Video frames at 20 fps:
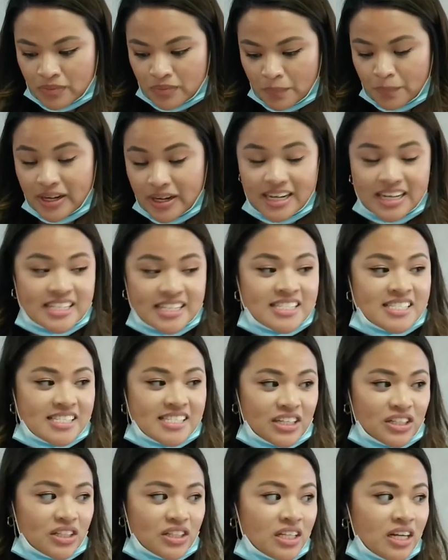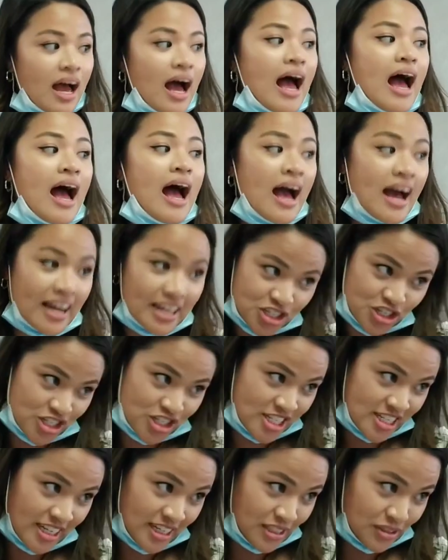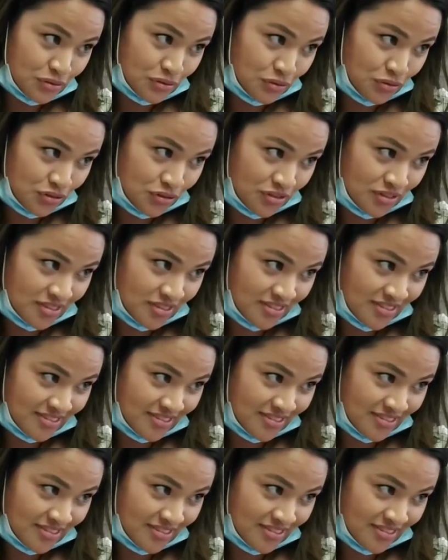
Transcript: But it is still an adjective.